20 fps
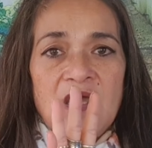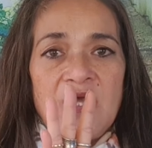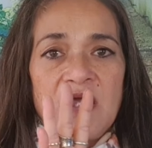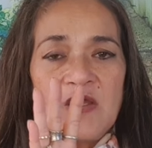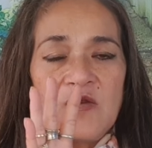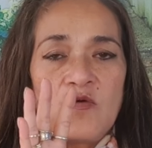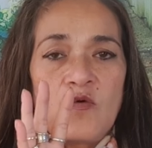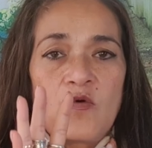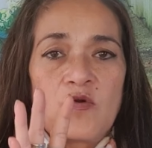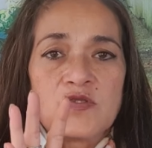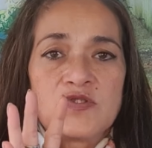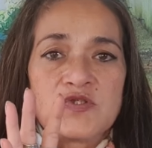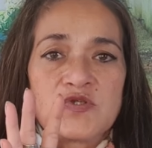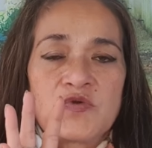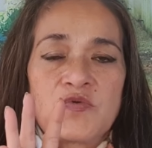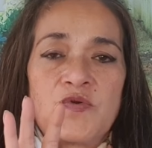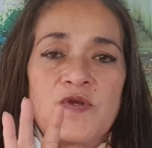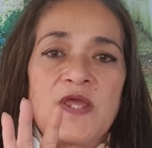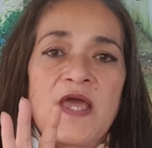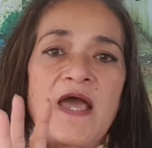in order to
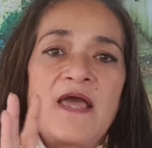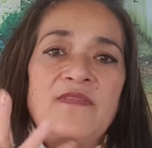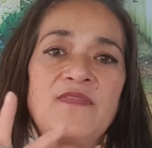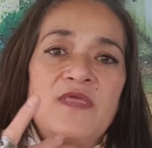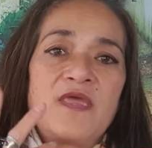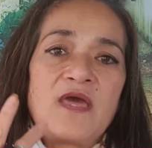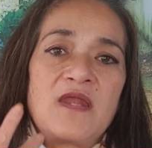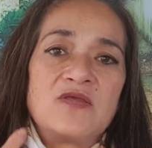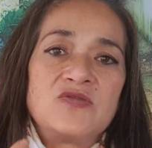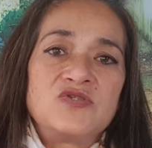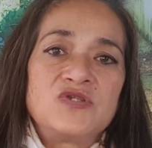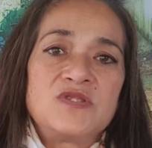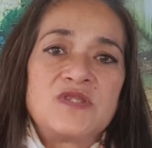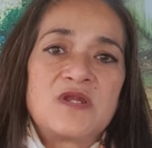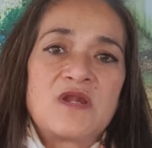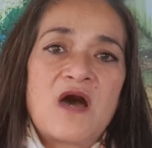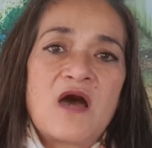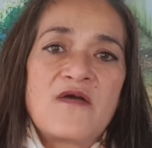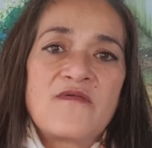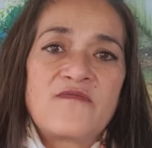create the energy
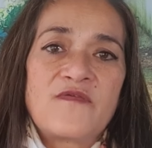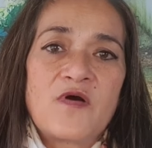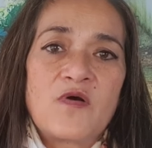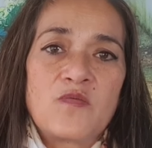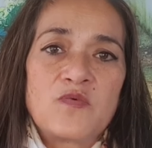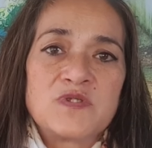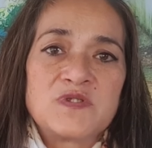that I felt